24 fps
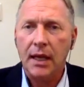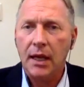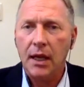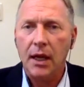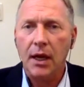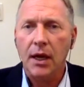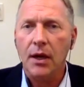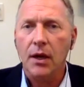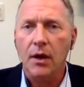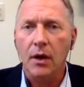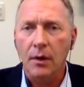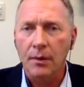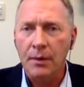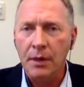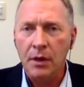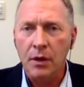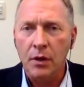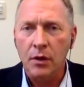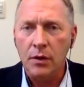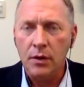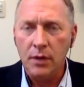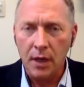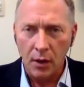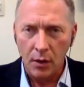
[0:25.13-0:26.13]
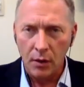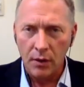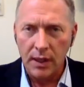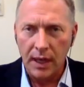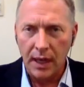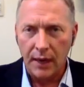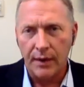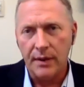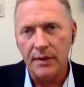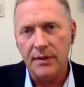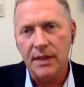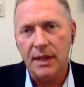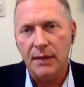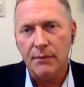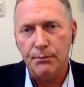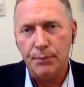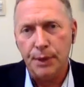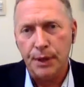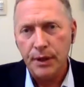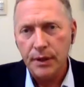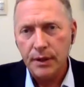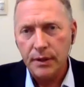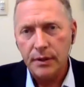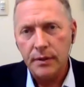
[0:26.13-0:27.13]
go? I mean, who carries that
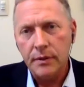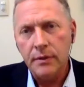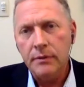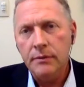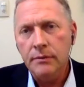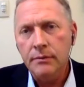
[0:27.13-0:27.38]
burden?